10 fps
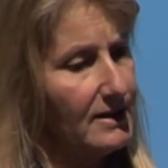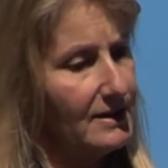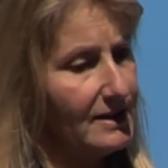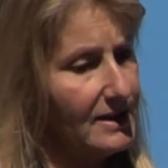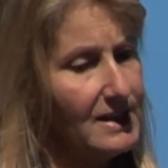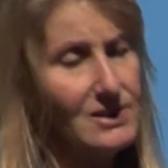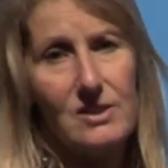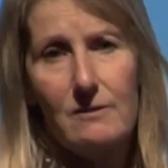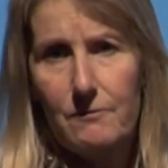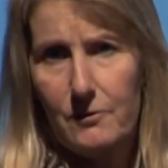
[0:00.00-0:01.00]
these
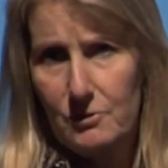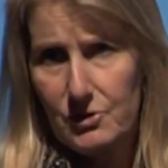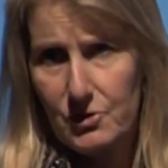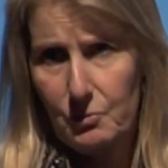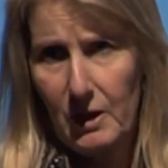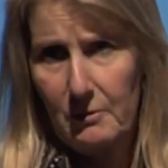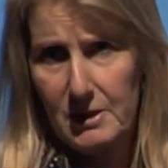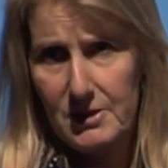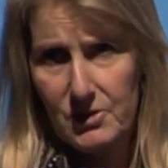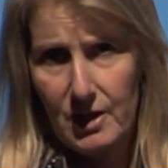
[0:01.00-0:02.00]
influence the way we
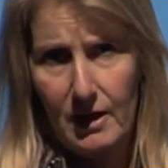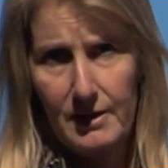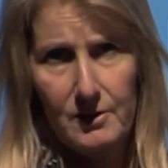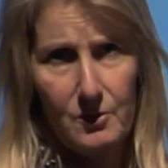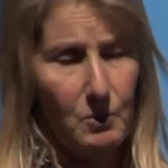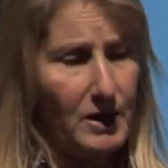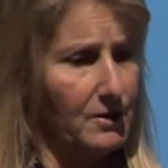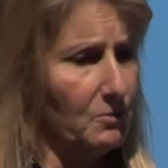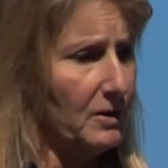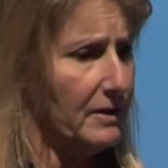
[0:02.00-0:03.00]
design and the way
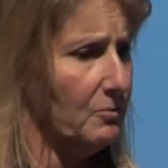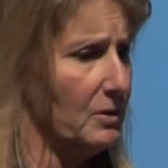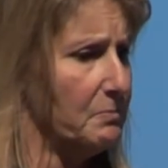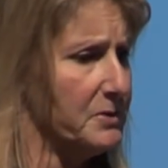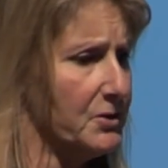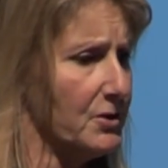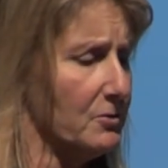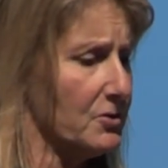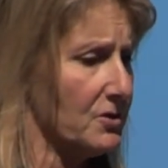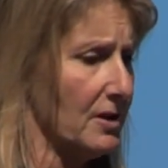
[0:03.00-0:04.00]
that we
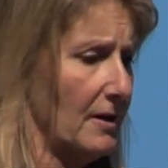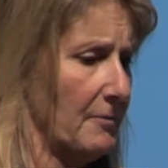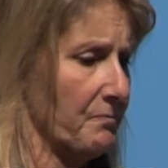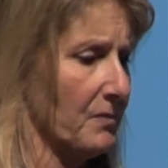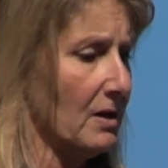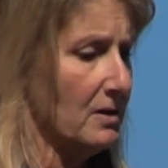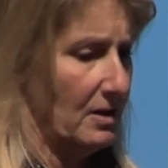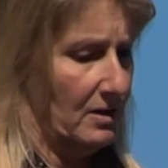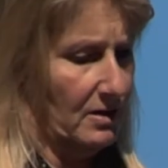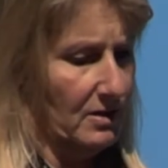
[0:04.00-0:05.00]
produce
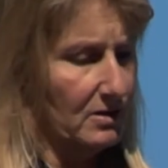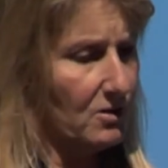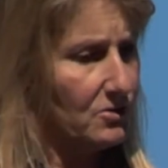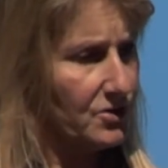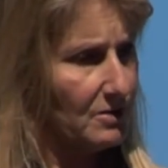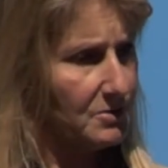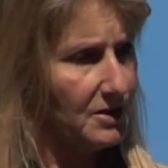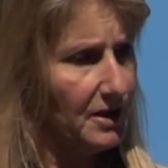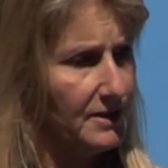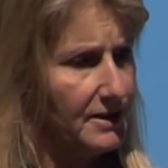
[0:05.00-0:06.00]
concepts and
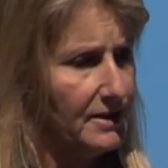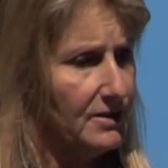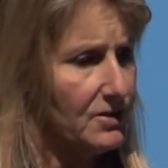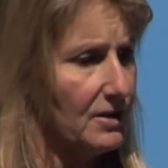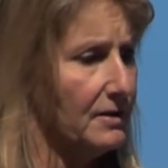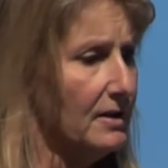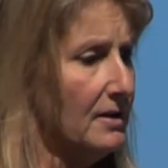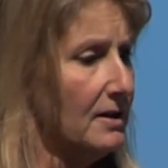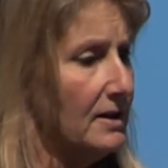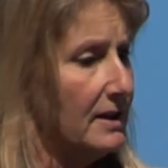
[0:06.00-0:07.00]
ideas. And
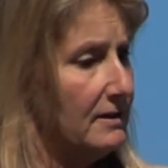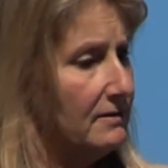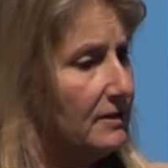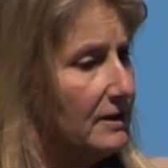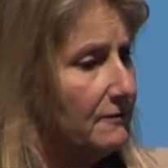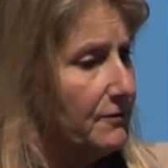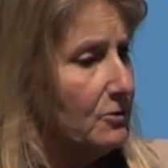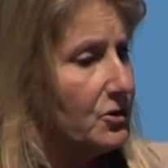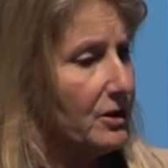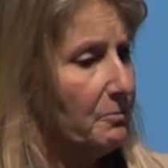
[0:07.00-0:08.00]
in the
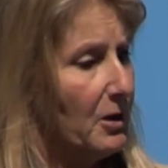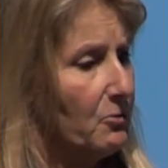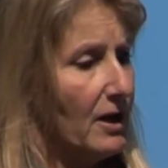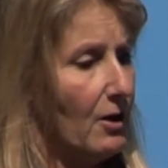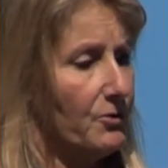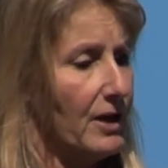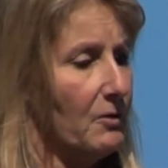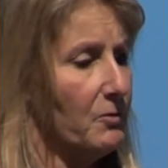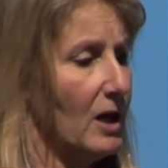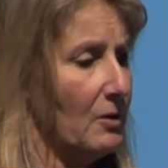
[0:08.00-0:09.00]
future, both health
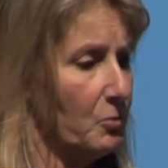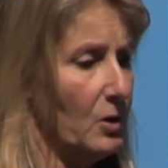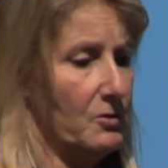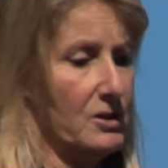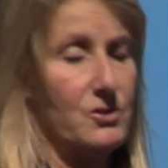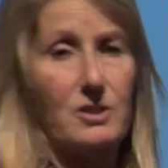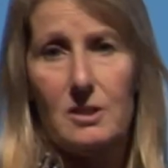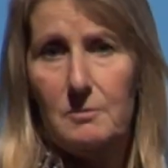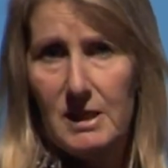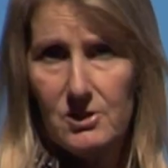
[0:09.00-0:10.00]
and wellness are going
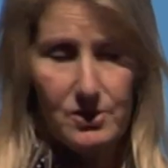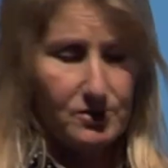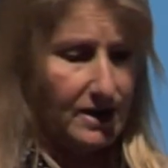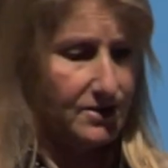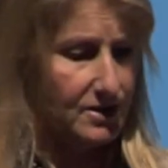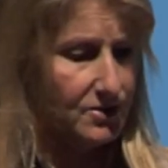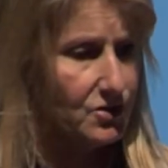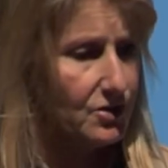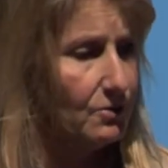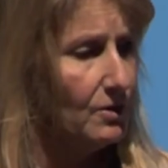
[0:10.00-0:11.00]
to be integrated.
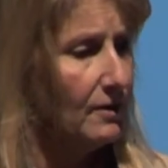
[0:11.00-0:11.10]
So